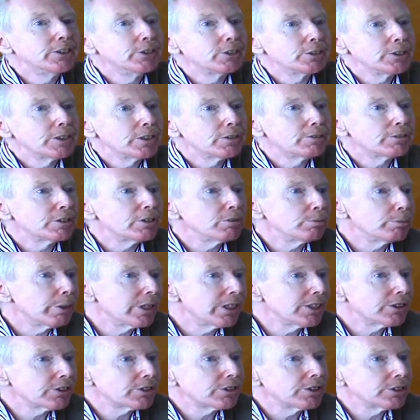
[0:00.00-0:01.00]
different
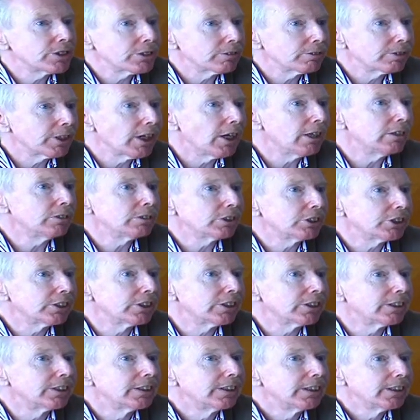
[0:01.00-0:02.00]
ministries of culture.
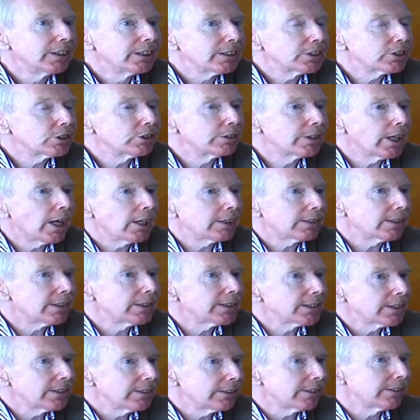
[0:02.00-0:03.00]
So that was
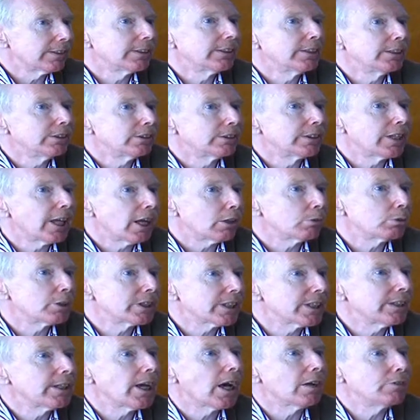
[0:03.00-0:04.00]

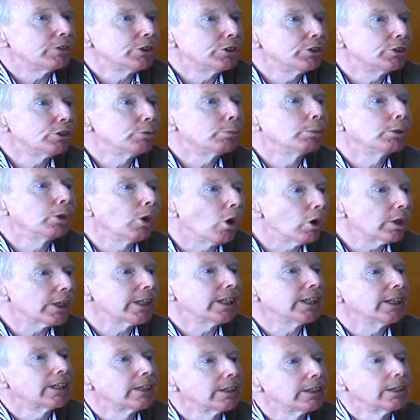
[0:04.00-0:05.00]
an avenue blocking